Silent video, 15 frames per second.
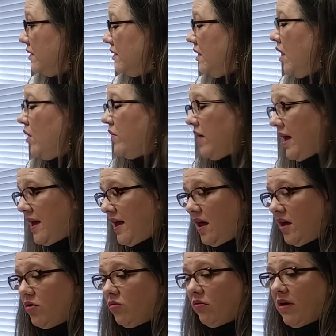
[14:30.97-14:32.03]

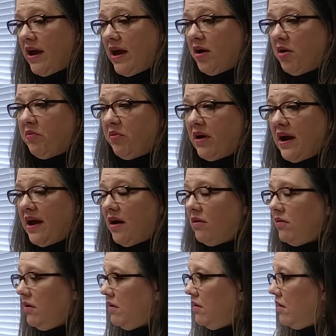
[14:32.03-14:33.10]
Okay. Gray or brown.
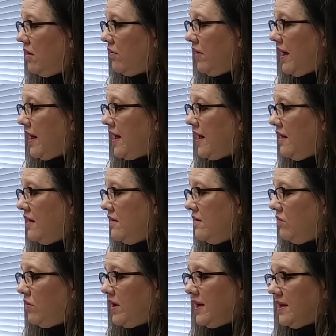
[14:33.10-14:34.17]
Okay.
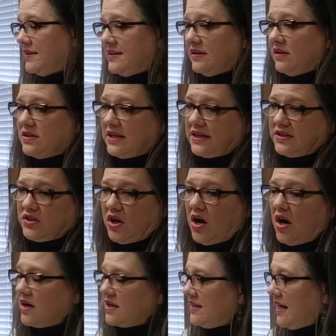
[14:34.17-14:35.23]
What else? Looks like a
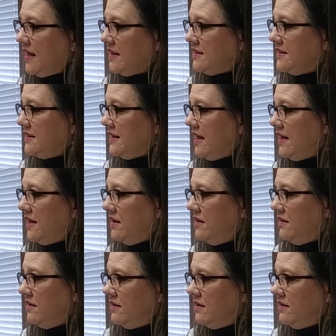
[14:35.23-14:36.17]
dog, Talon said.